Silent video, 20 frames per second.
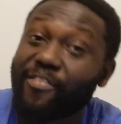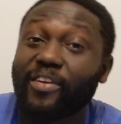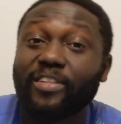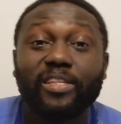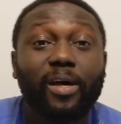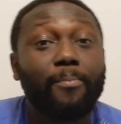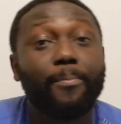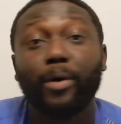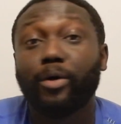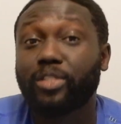have
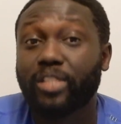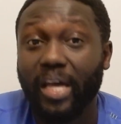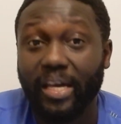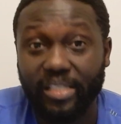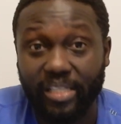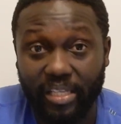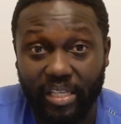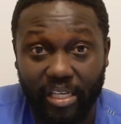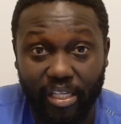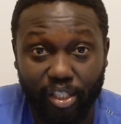friends on both
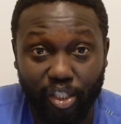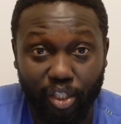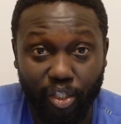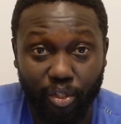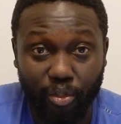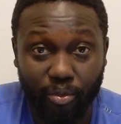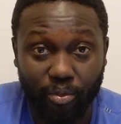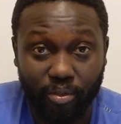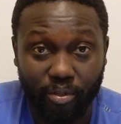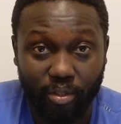sides of the
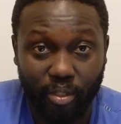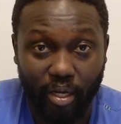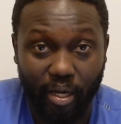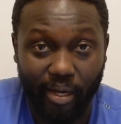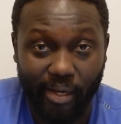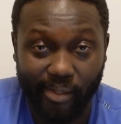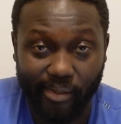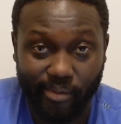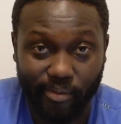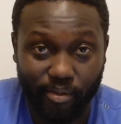issue.
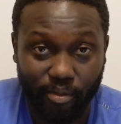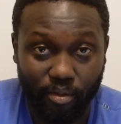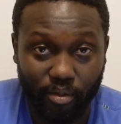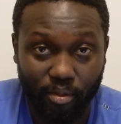Uh,